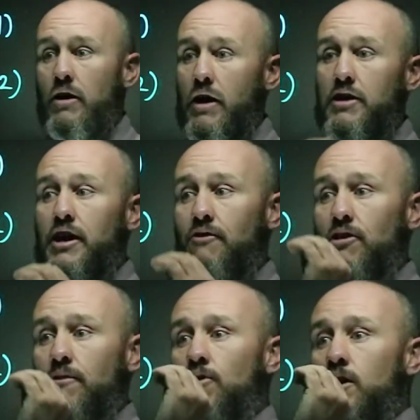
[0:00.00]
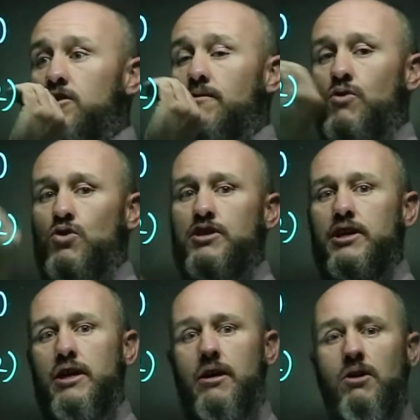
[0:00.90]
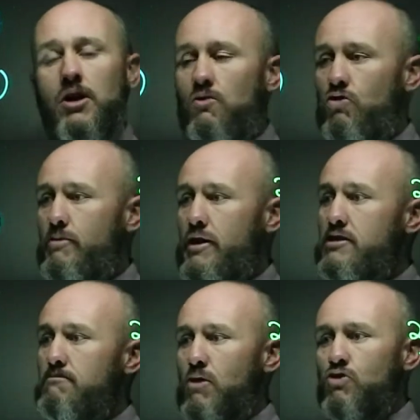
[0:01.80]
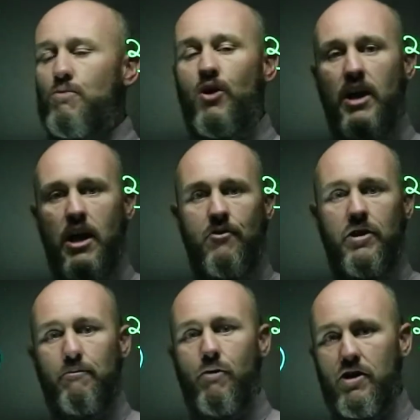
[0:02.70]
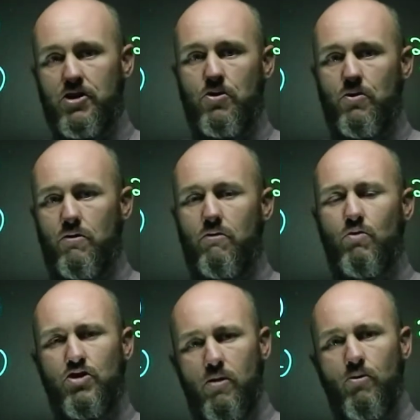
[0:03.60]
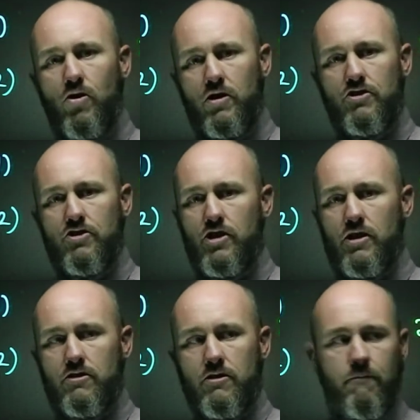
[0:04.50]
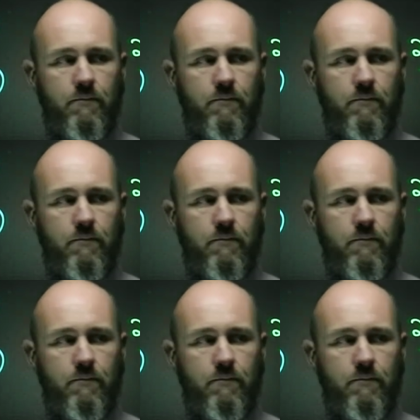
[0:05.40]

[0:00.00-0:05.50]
And to get rid of the fraction first here would have been to multiply everything by 2, which I'm not going to suggest.